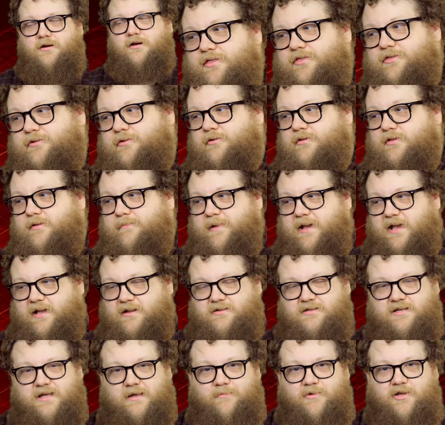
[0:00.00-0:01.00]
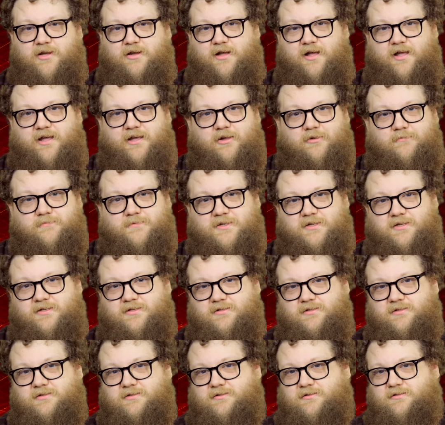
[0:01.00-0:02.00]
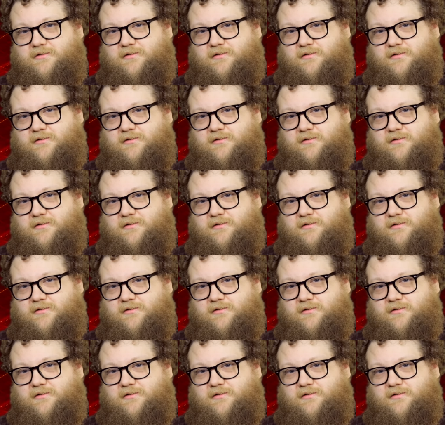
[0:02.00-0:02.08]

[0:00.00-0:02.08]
Through the pandemic, I helped us